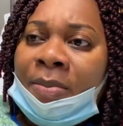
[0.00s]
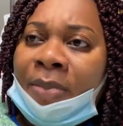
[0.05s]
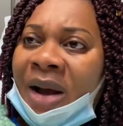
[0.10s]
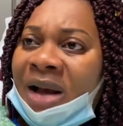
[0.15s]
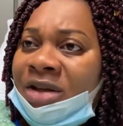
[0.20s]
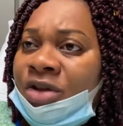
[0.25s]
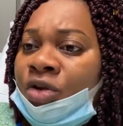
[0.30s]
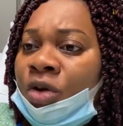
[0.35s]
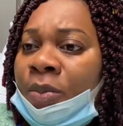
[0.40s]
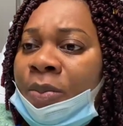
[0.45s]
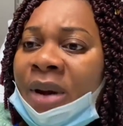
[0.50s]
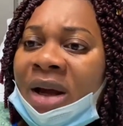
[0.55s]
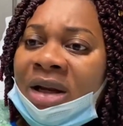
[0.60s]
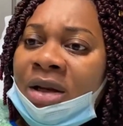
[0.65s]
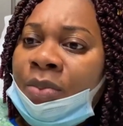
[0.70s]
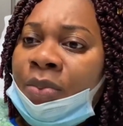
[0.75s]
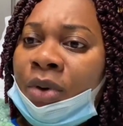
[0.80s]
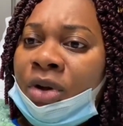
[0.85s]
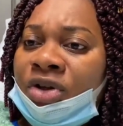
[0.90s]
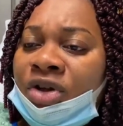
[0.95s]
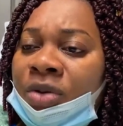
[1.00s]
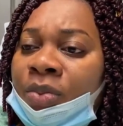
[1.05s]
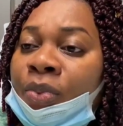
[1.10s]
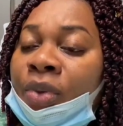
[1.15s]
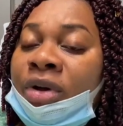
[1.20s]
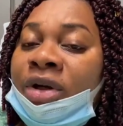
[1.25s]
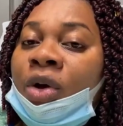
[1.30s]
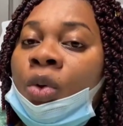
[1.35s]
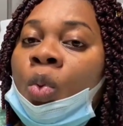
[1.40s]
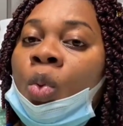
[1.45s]
past your belly button,
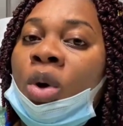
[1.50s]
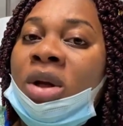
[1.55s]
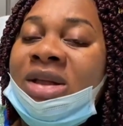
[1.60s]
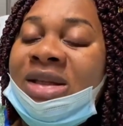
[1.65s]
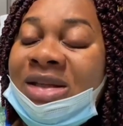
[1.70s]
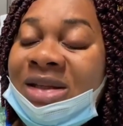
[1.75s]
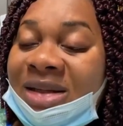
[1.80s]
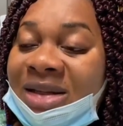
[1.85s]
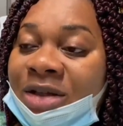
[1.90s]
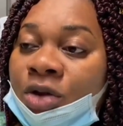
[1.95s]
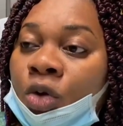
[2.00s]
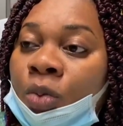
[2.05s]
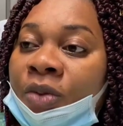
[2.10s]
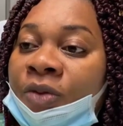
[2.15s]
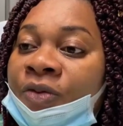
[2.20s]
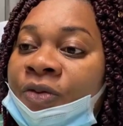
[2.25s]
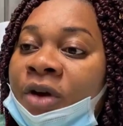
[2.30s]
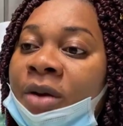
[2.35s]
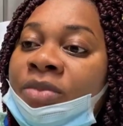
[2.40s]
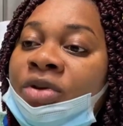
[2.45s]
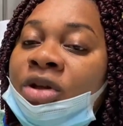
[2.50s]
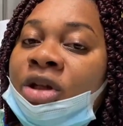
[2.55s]
but they want it to be firm.